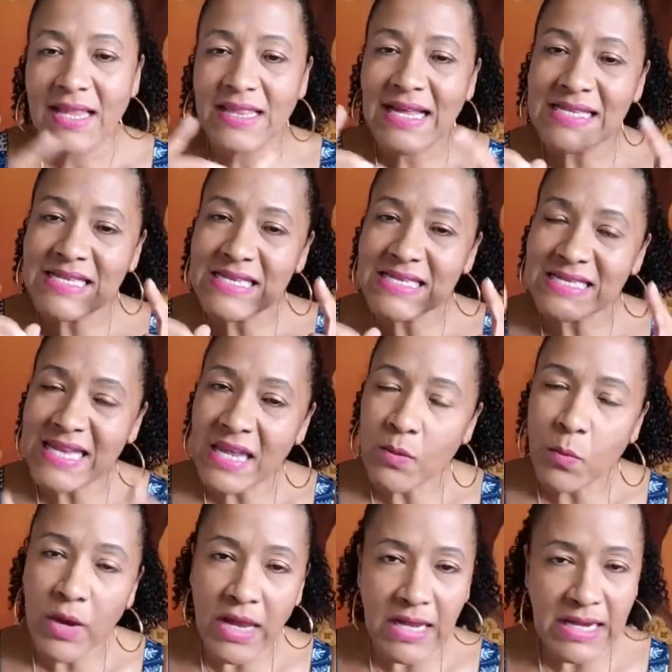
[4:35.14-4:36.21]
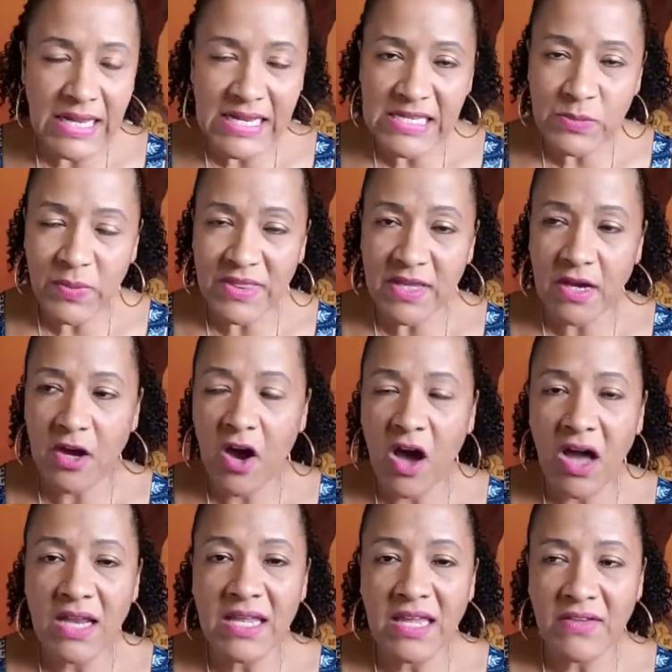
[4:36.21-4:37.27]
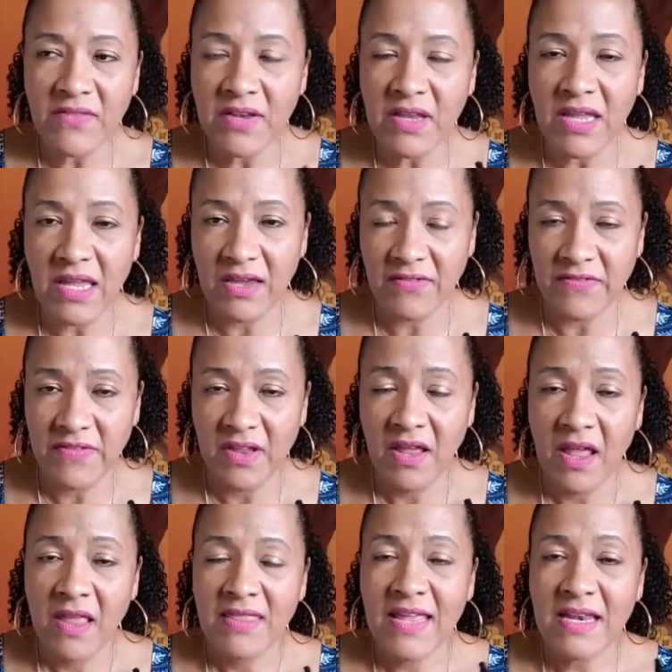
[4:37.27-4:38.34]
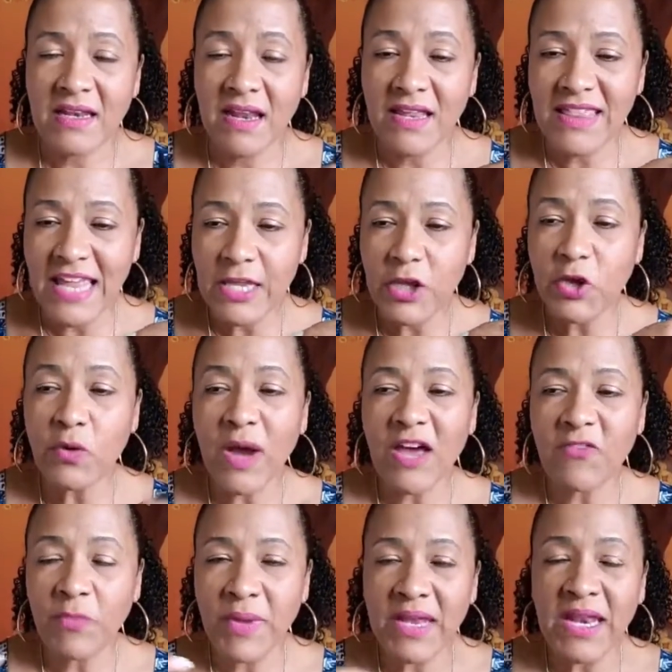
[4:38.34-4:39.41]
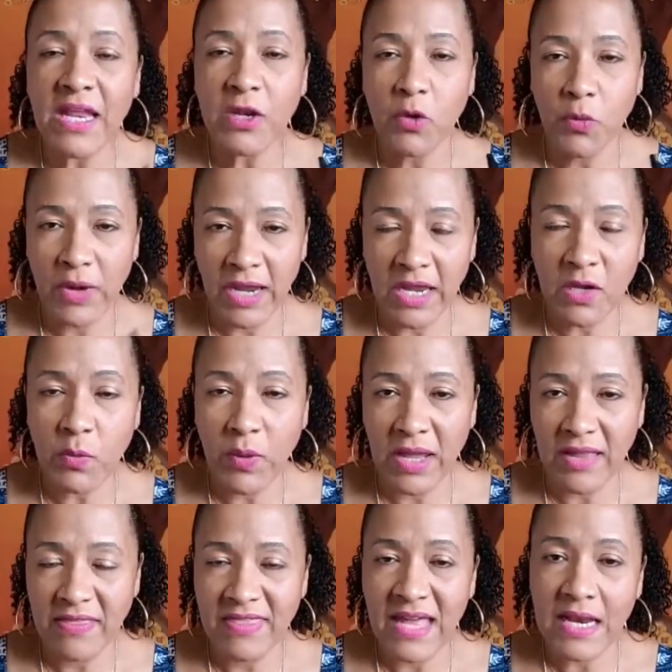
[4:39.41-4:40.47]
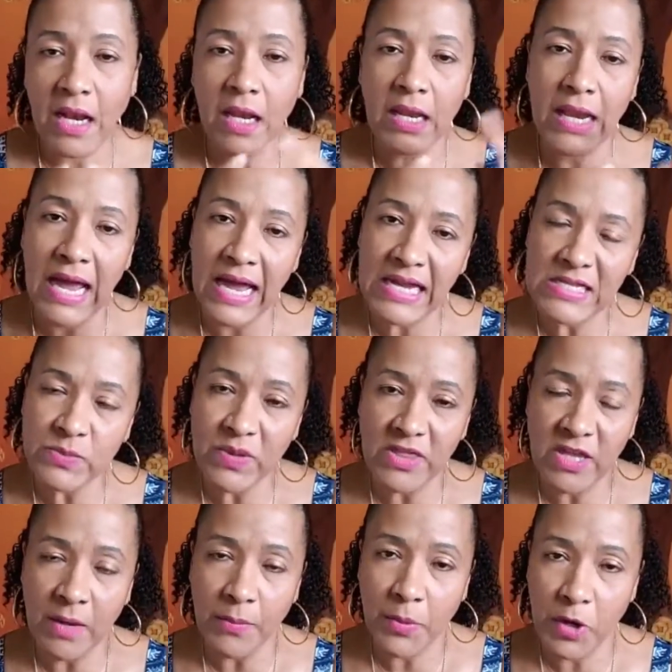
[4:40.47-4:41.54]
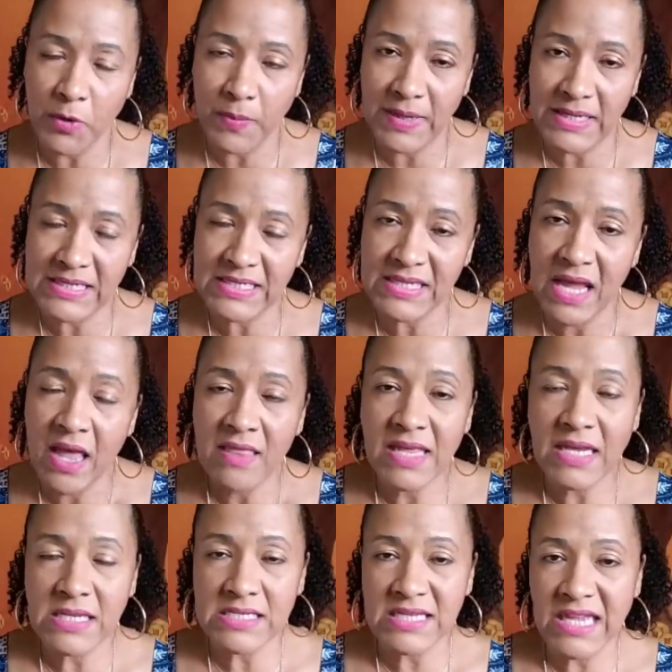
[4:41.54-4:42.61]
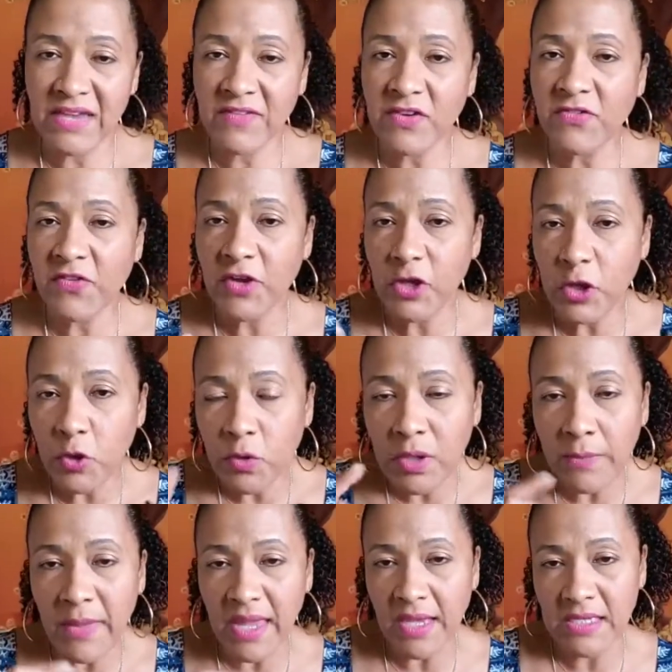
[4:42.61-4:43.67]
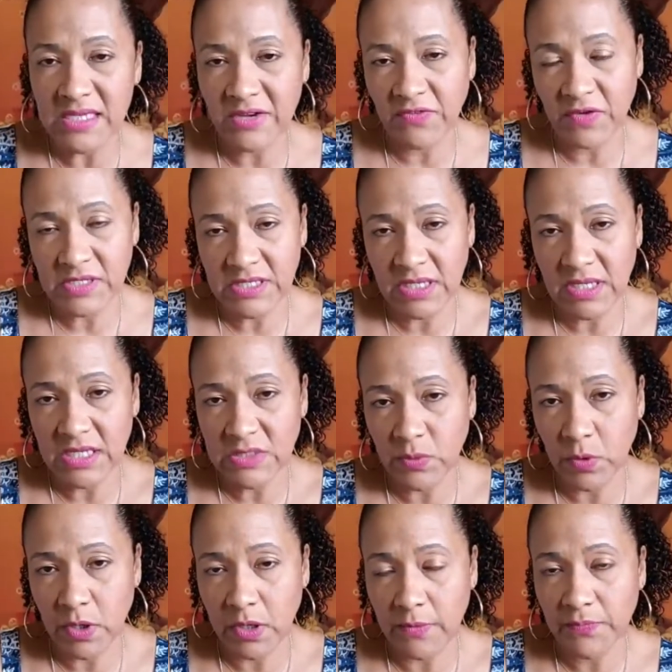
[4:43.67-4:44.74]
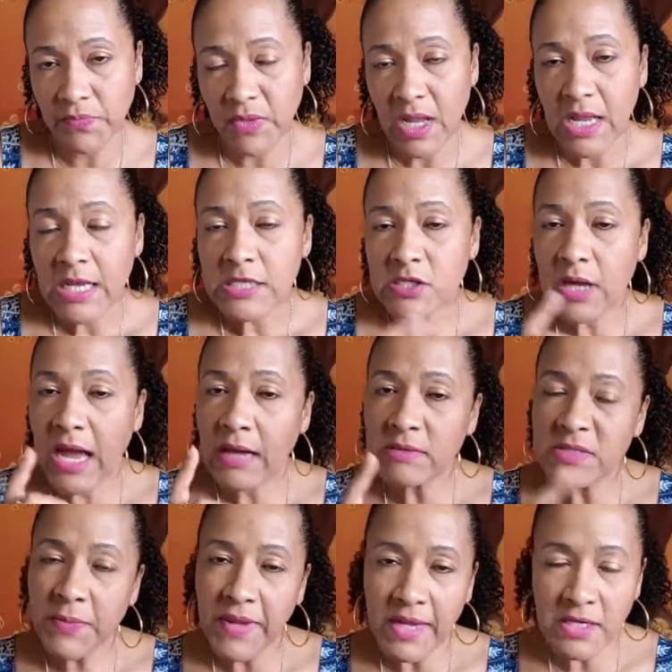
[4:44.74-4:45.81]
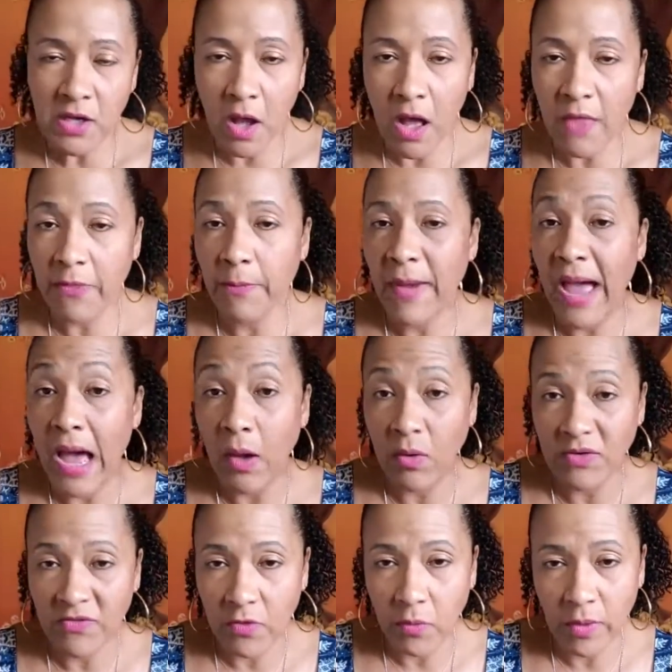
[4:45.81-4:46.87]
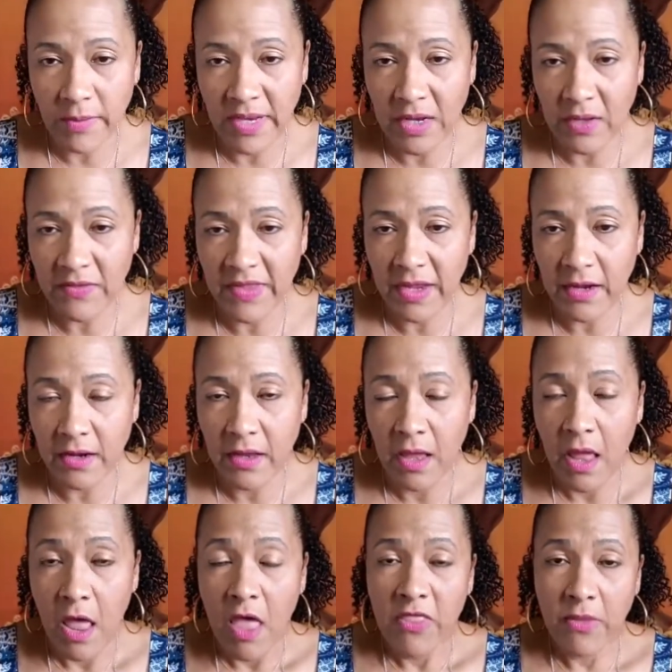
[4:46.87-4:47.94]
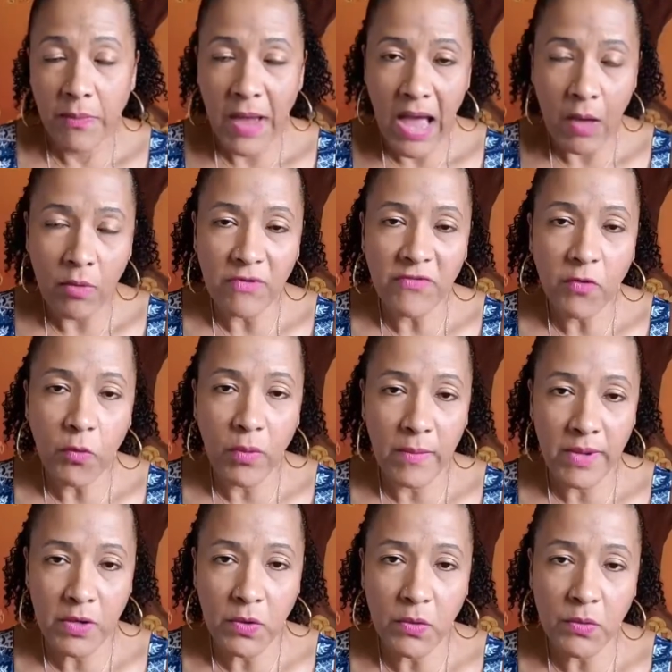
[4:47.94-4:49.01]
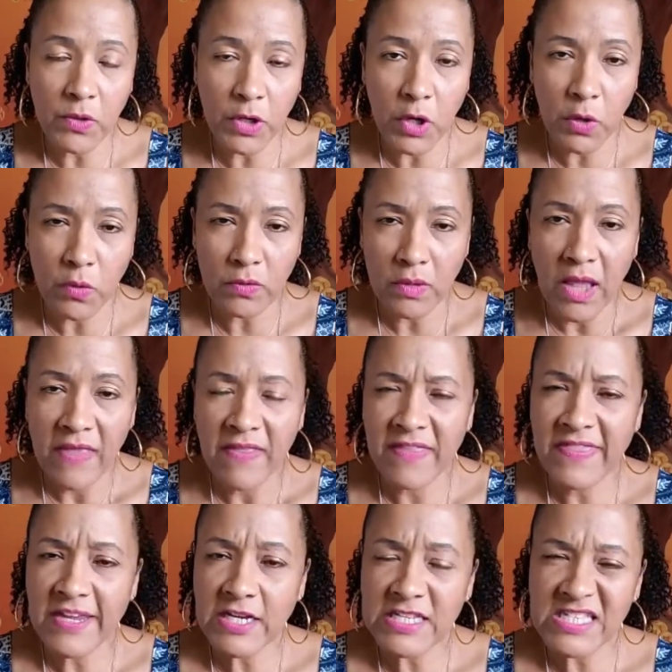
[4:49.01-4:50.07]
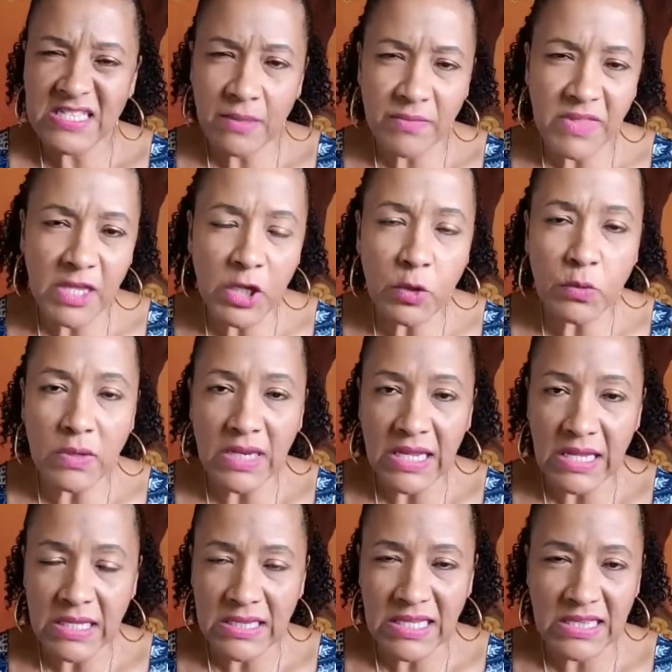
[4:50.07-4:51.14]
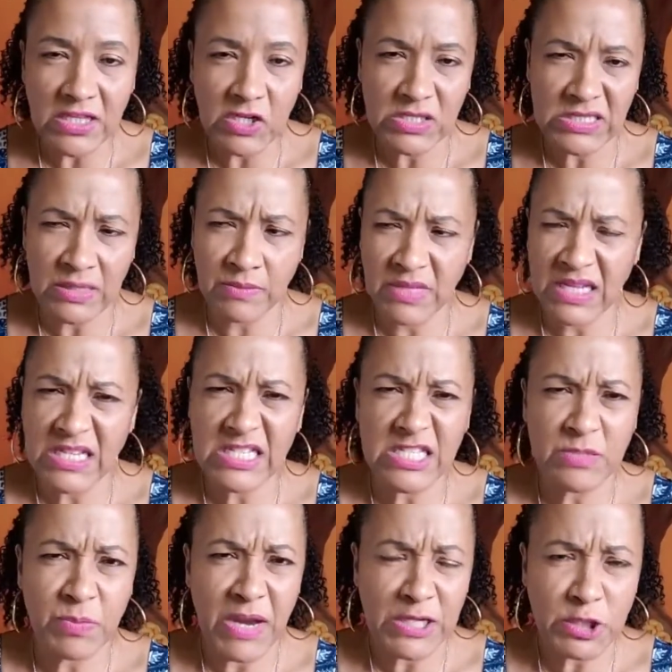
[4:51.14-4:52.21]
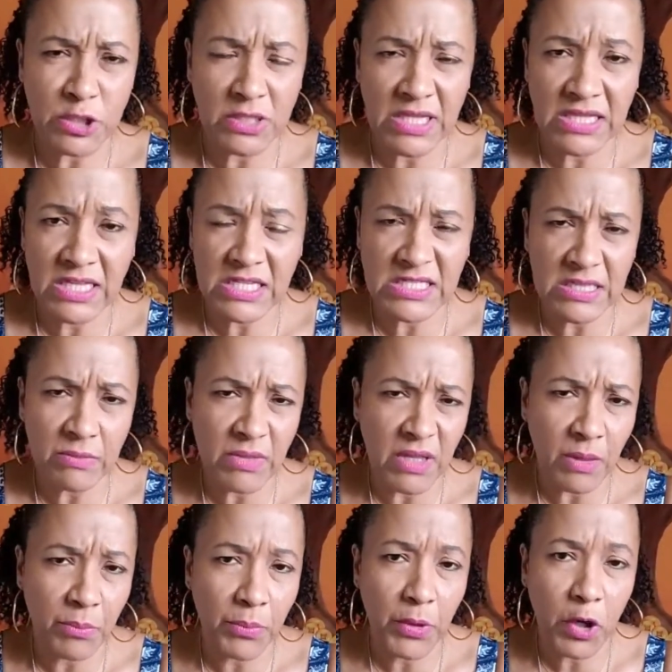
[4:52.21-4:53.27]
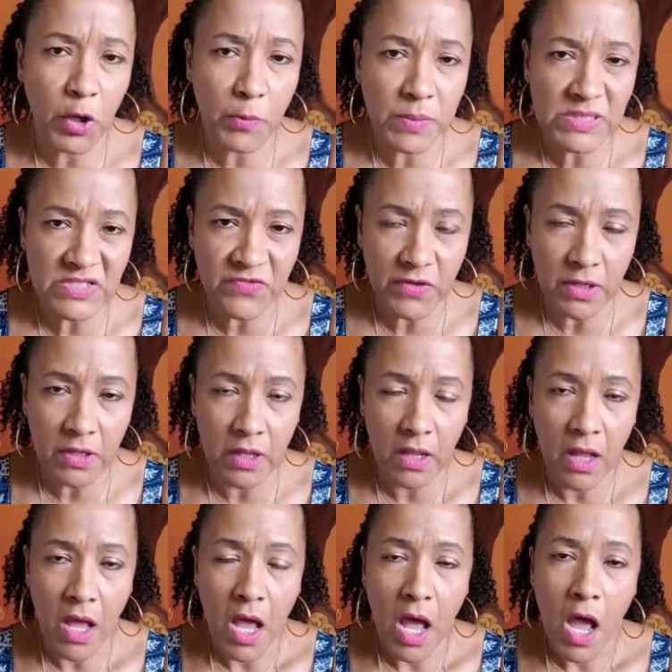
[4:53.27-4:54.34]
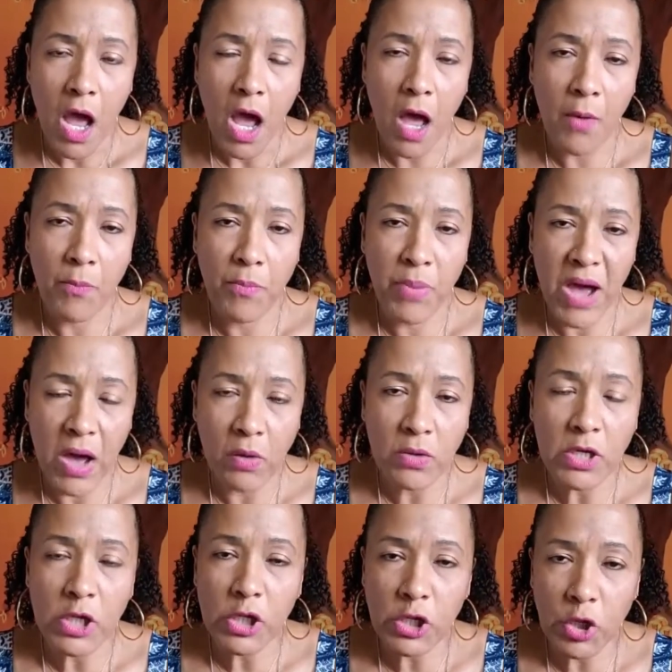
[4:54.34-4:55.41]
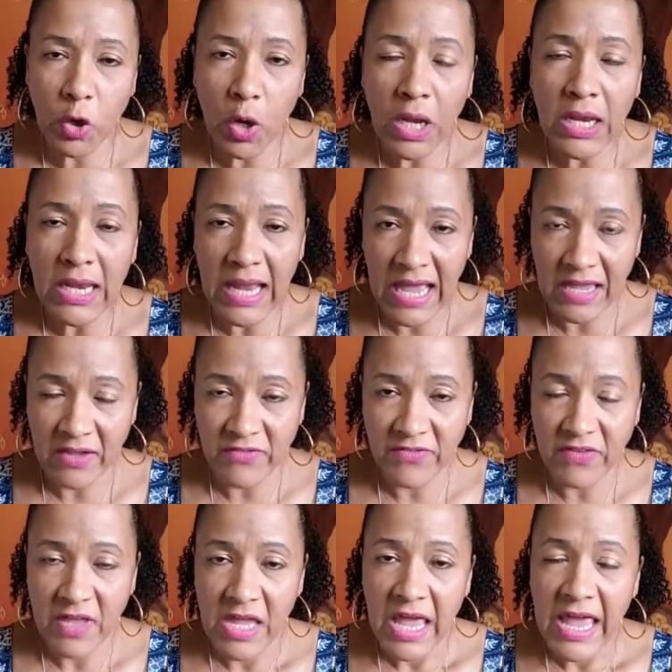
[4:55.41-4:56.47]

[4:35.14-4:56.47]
That's the same way it is with the God-given gift that, that you have been ingrained with, that aligns with your purpose, that is given for you to make a difference in this world. So I'm speaking to all the powerful women out there. The powerful women who know that there's something unique, that there's something special, that there's something purposeful about your life.